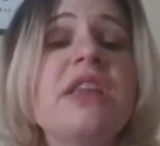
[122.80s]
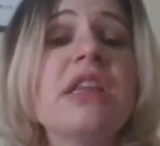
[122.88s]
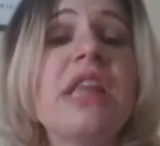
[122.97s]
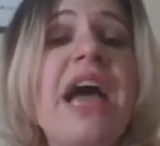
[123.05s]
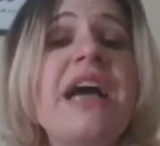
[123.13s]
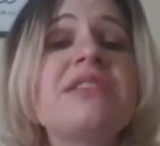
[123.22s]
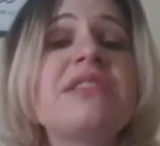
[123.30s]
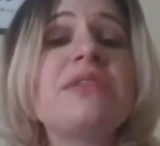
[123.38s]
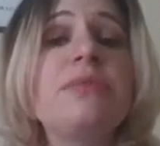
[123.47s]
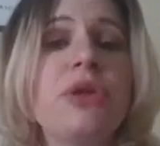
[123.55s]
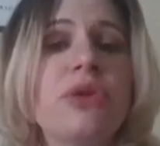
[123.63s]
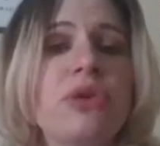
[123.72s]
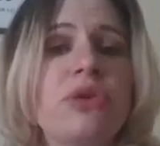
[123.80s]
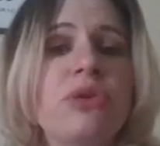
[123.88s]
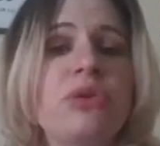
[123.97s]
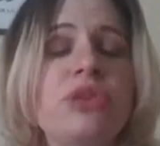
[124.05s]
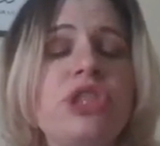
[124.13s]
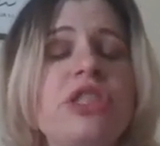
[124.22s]
the last
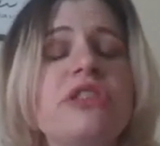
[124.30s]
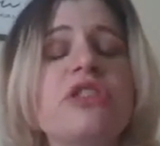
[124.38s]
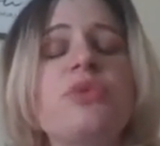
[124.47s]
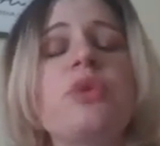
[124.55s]
miracle Jesus